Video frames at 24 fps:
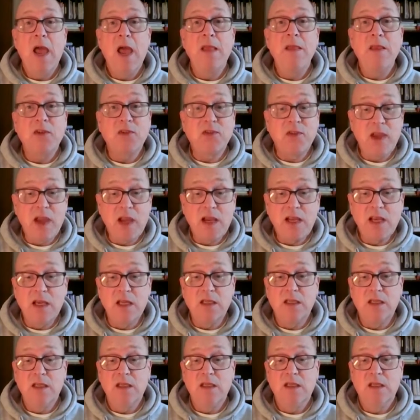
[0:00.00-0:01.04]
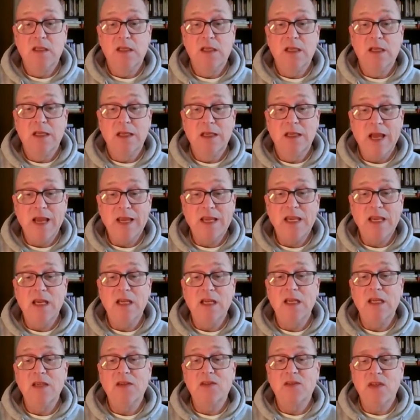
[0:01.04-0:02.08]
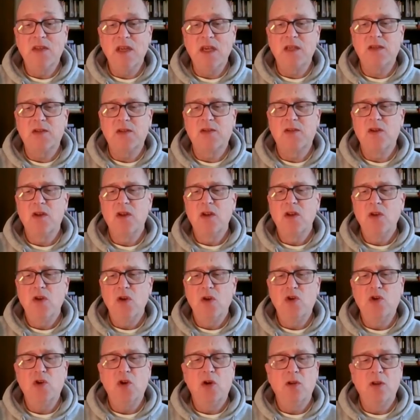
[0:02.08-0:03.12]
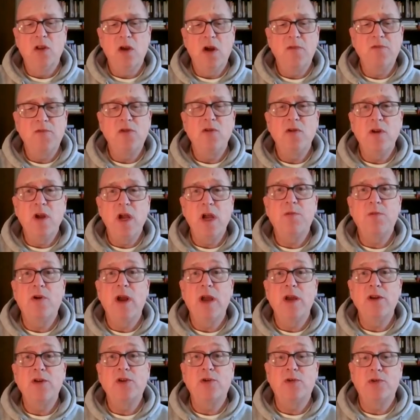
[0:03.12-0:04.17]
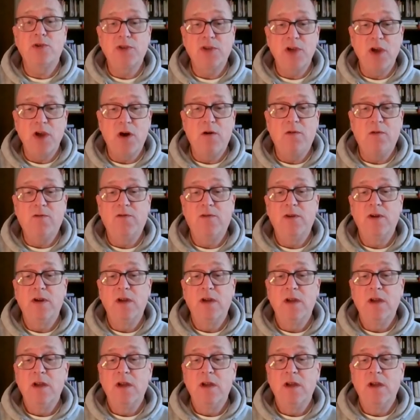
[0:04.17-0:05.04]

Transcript: And the second, like it, is this you shall love your neighbor as yourself.